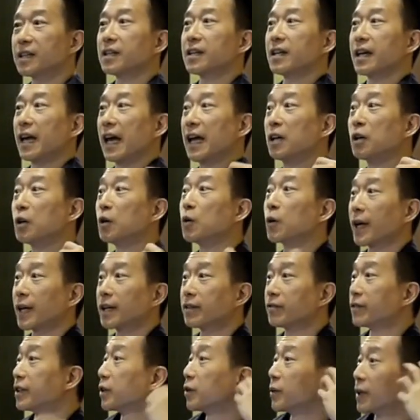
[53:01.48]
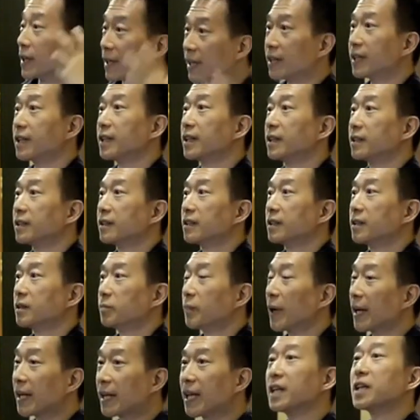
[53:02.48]
and look at the video and hear it.
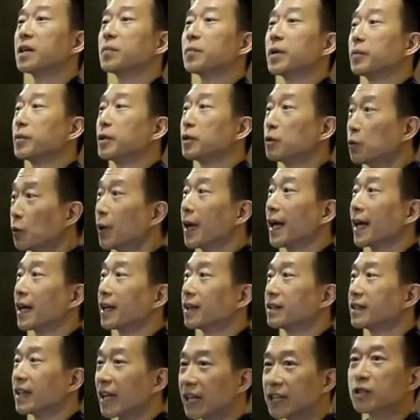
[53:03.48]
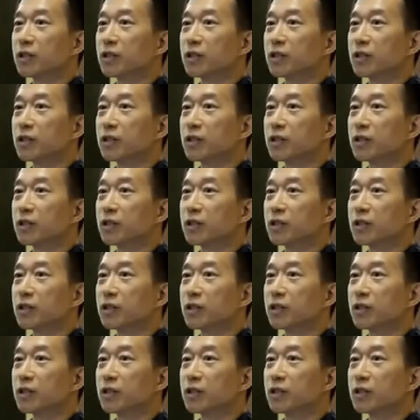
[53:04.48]
By then it may be too late. Then